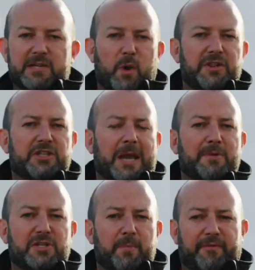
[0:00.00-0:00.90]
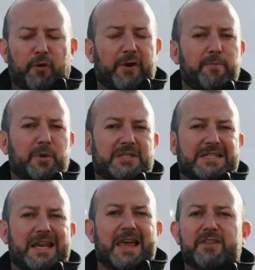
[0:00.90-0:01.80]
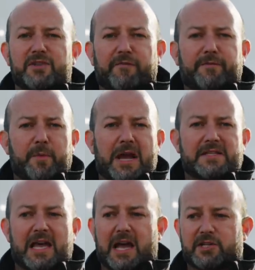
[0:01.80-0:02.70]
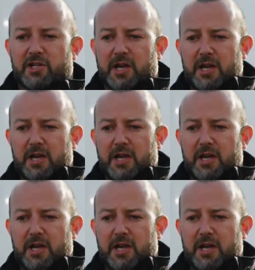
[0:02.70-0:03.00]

He's won the championship before he even puts his leathers on for Brands Hatch.